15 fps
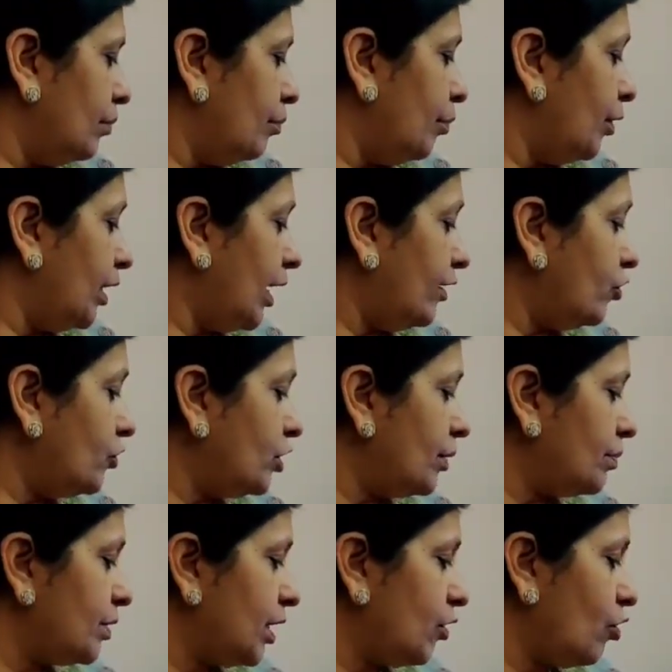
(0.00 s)
Potato
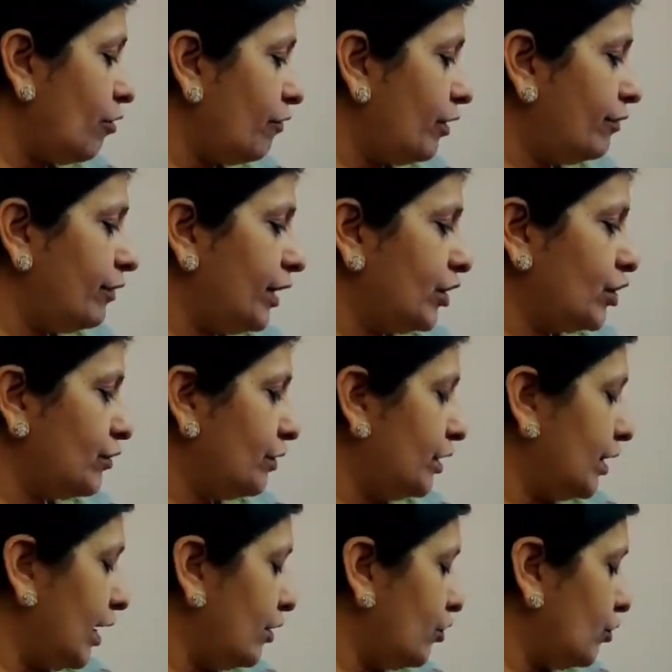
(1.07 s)
chips are often flushed with
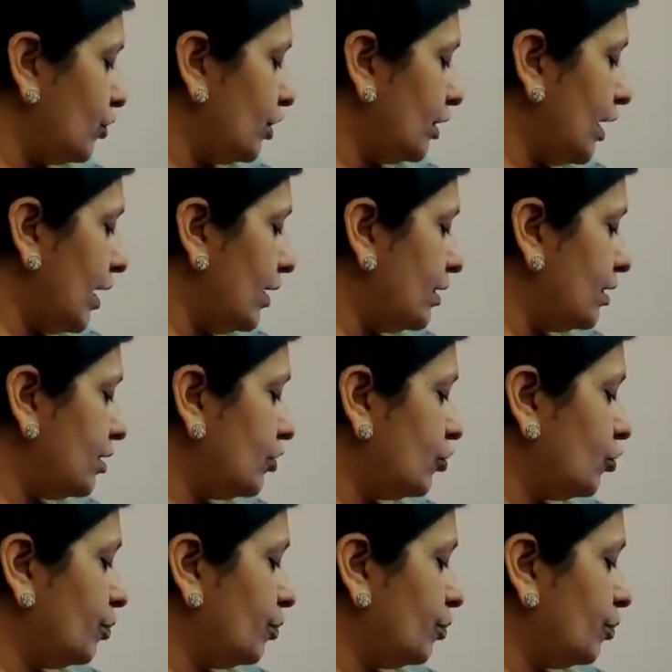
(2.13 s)
nitrogen gas